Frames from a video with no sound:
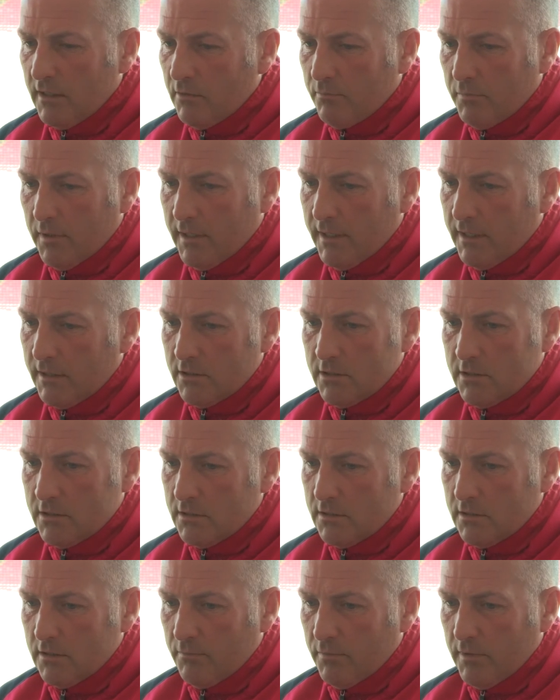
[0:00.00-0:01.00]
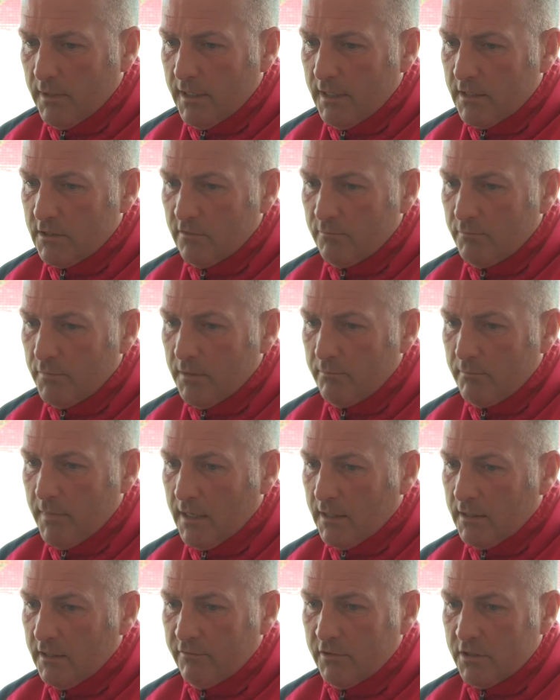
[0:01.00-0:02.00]
The players have been
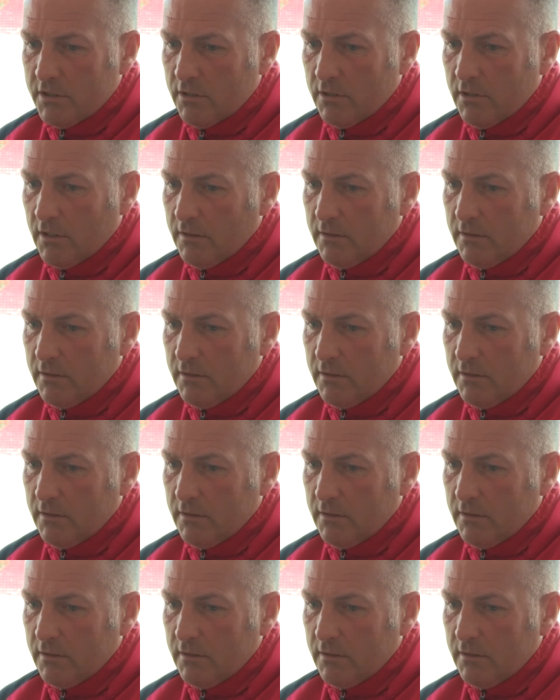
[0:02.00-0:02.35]
magnificent,